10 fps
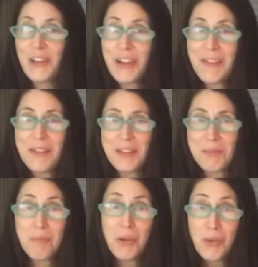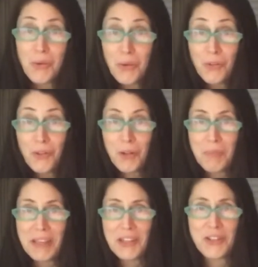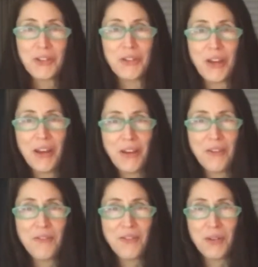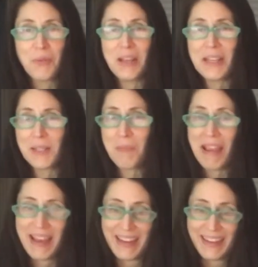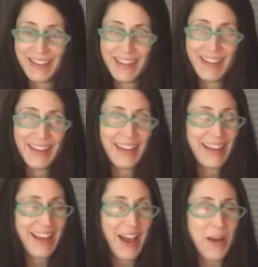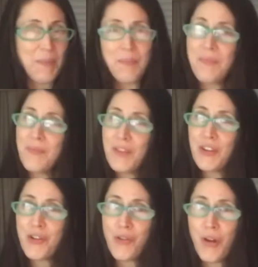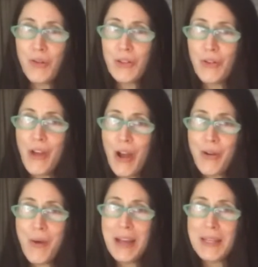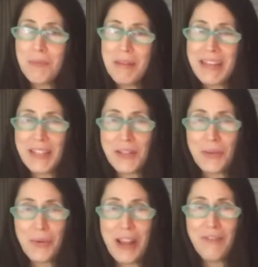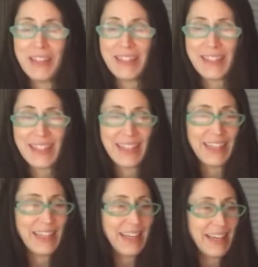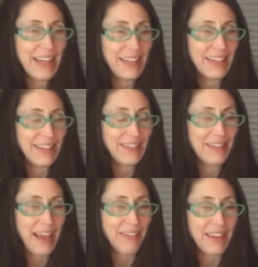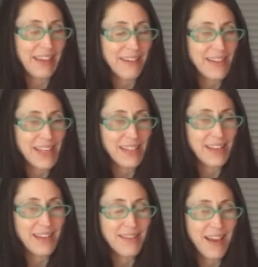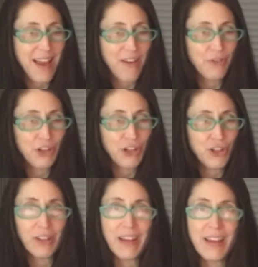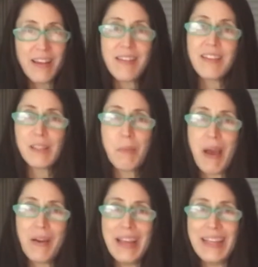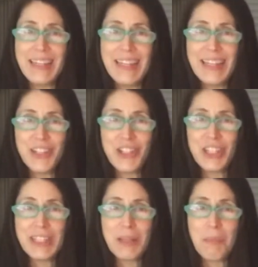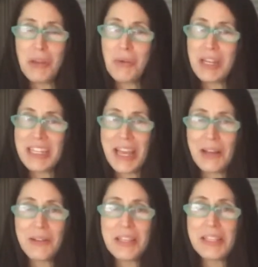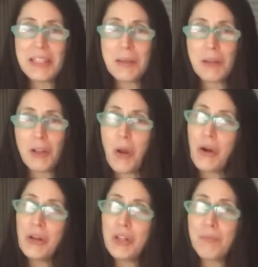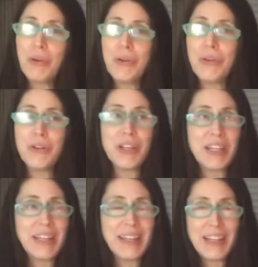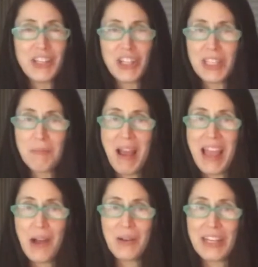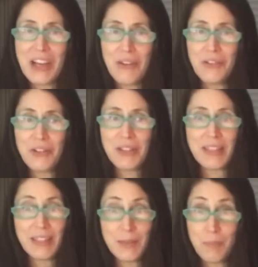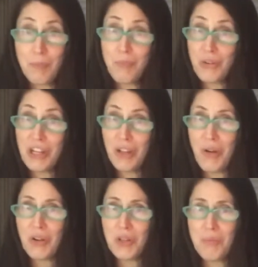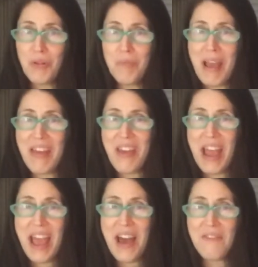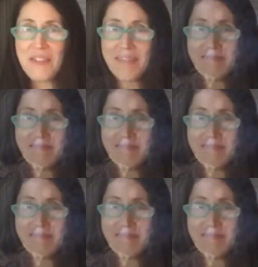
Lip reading: look at this beautiful picture of the wingspan. The crows are not quite as big as the ravens. I think it said the average length is about 18 inches, but you can tell this is a large bird just by how it covers this pretty large bird bath I have.